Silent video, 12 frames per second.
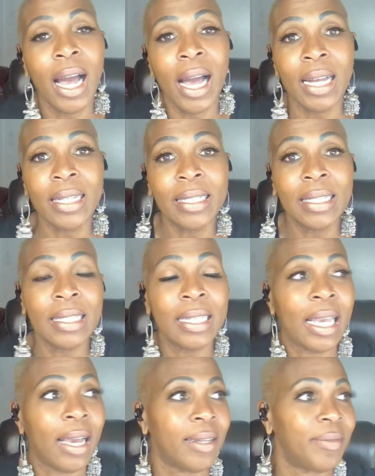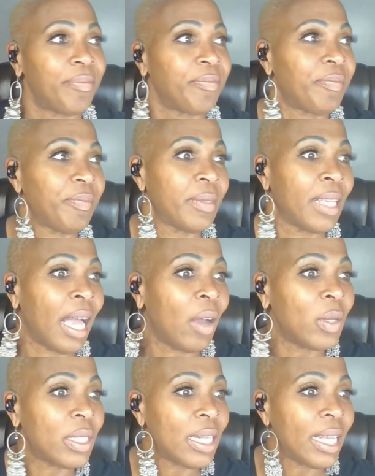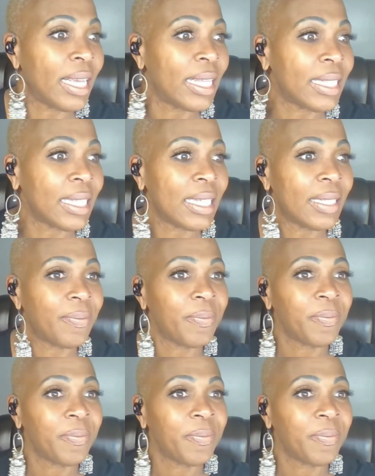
And yeah, I was lazy.